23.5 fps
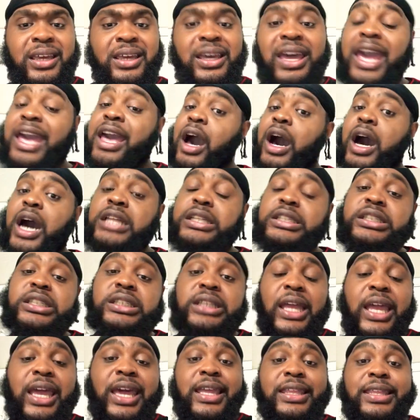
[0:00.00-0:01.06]
And
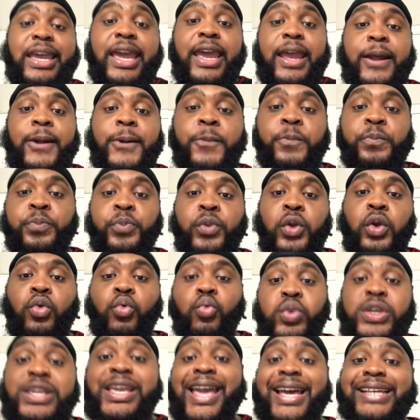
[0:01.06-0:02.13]
understand that
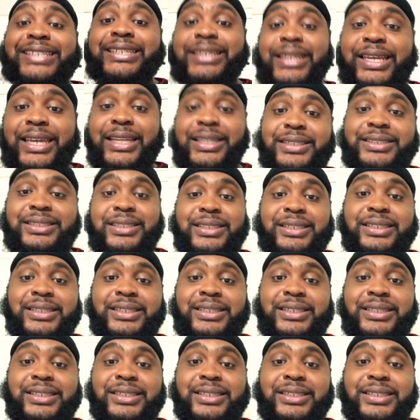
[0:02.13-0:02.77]
we as leaders